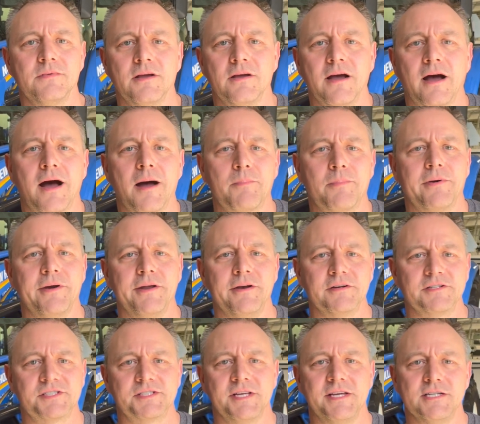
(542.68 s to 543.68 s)
operator
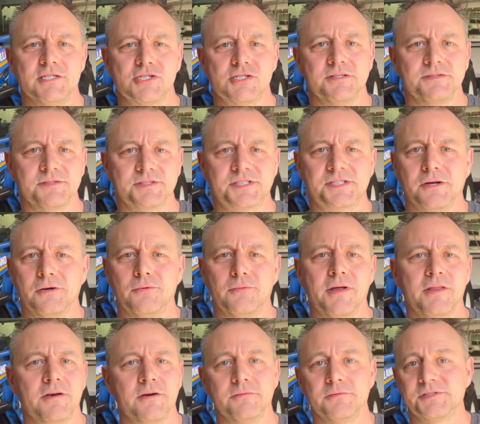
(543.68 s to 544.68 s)
stations. So
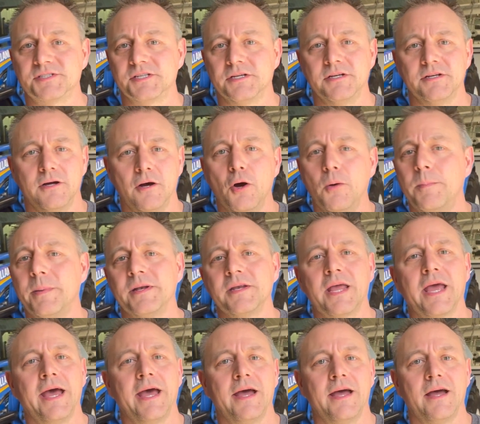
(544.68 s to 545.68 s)
whether it was an
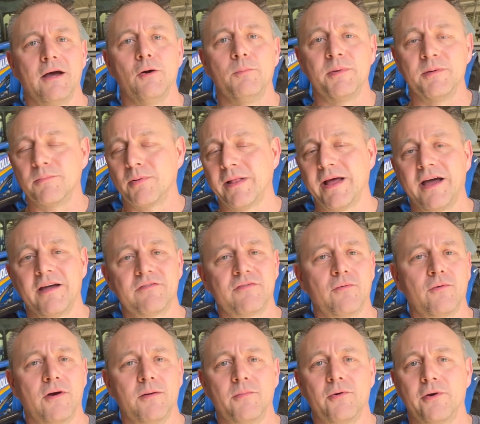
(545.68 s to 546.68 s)
open
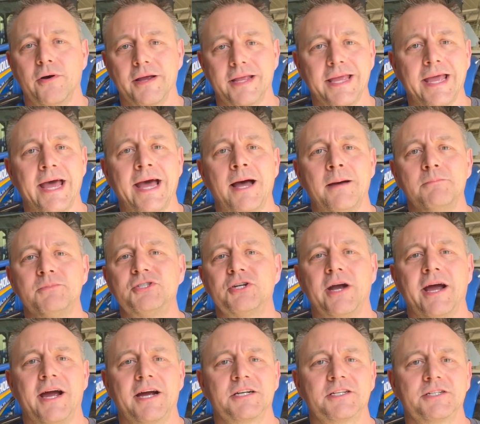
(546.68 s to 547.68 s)
platform or a cab
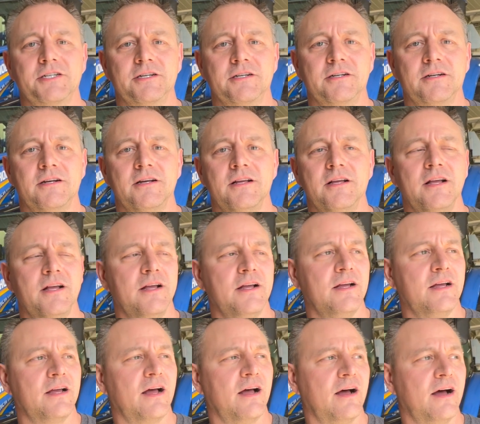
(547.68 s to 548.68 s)
tractor,
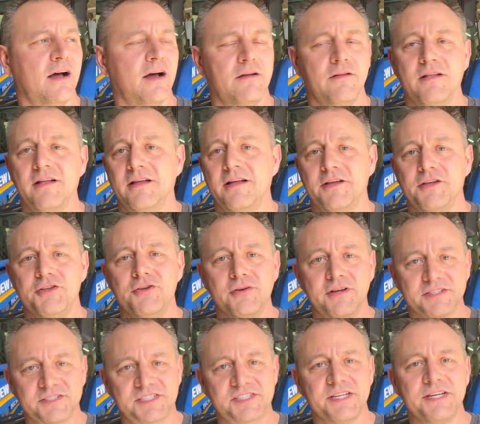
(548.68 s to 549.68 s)
you
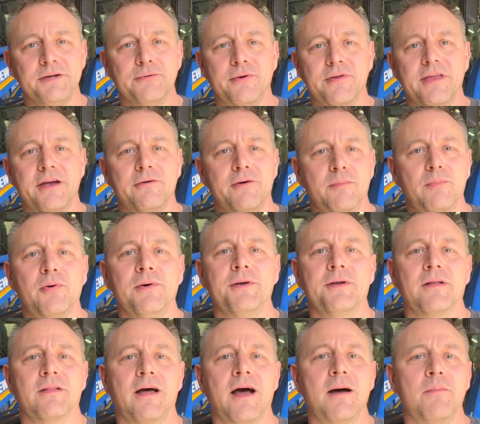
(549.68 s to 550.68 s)
could see where they were putting a
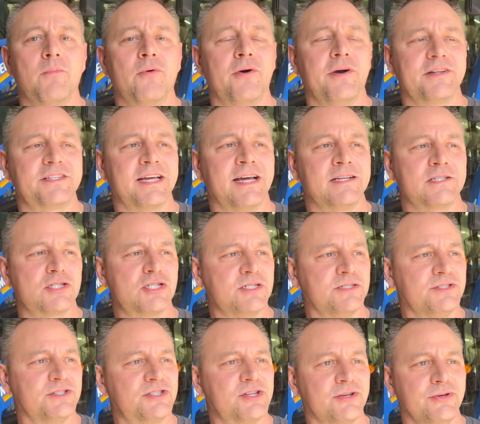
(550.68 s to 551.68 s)
lot more
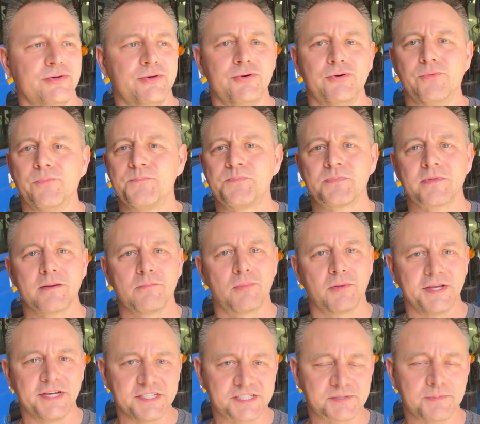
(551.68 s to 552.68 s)
attention to
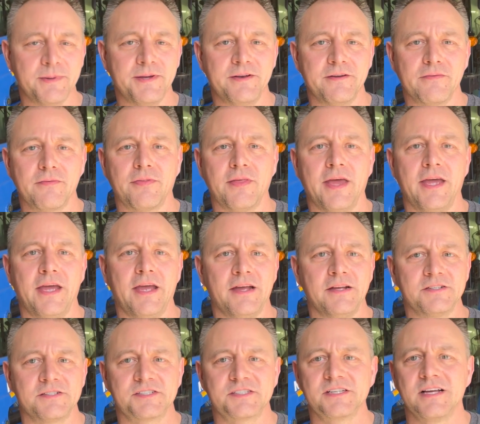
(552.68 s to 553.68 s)
placement of
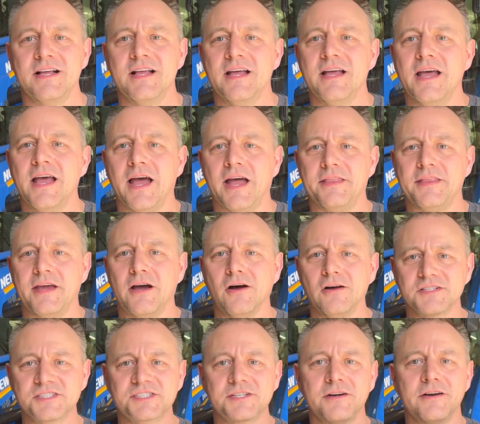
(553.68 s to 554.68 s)
things. And they all
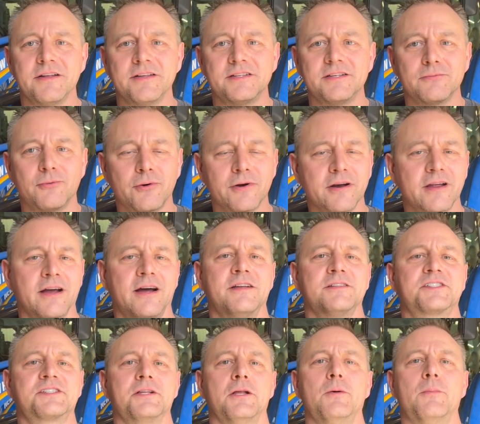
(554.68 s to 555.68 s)
started to work on
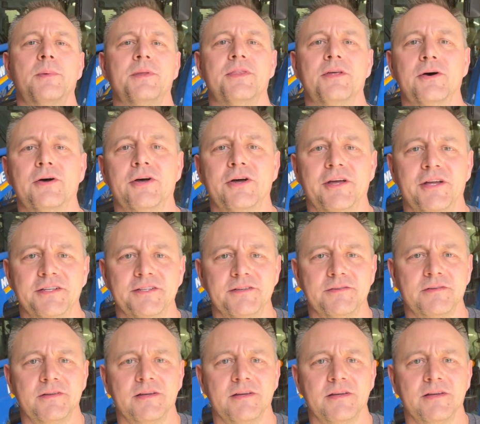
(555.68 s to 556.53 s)
sloping the hood